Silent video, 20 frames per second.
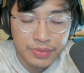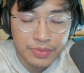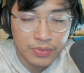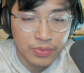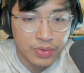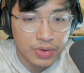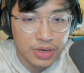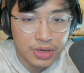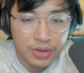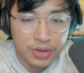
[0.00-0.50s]

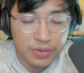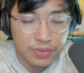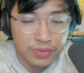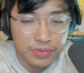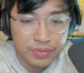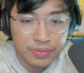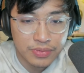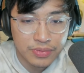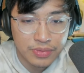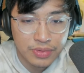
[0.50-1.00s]
Wow.
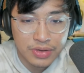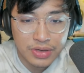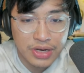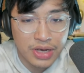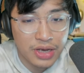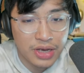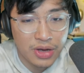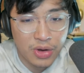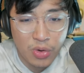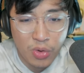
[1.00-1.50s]
Look at
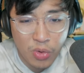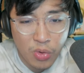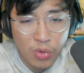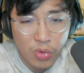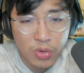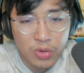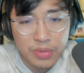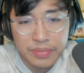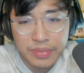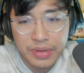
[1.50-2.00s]
that
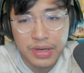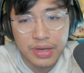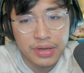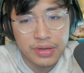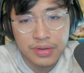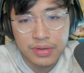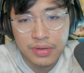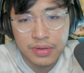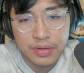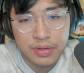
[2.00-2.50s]
hole,
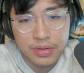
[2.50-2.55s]
man.